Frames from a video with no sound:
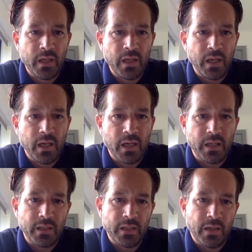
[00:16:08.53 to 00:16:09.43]

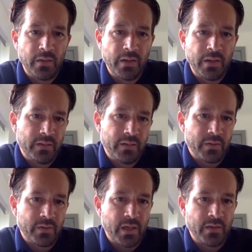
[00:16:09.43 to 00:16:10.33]
That
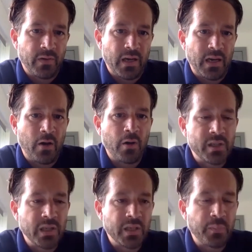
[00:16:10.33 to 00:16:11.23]
was kind of
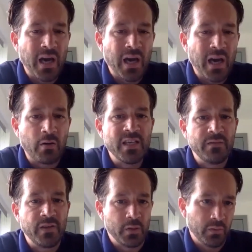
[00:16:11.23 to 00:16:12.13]
harnessing the power of
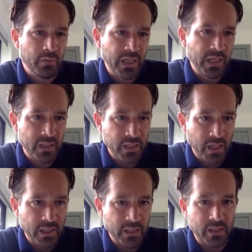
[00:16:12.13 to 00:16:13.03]
individual data
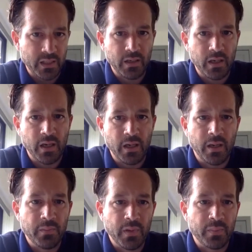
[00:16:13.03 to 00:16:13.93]
sets
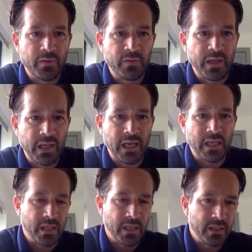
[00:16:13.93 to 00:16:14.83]
and providing
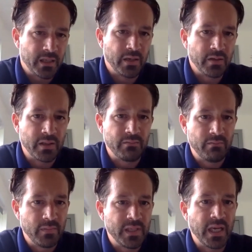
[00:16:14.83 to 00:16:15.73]
access to those
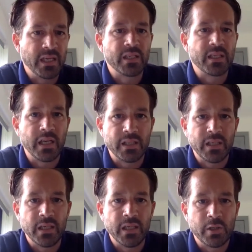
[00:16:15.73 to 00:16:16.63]
data sets
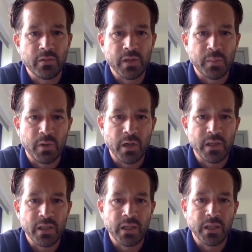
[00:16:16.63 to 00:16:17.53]
in insurance
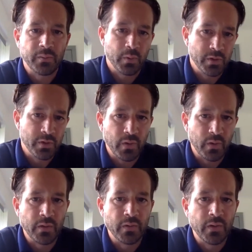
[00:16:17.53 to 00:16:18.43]
pricing at point of quote.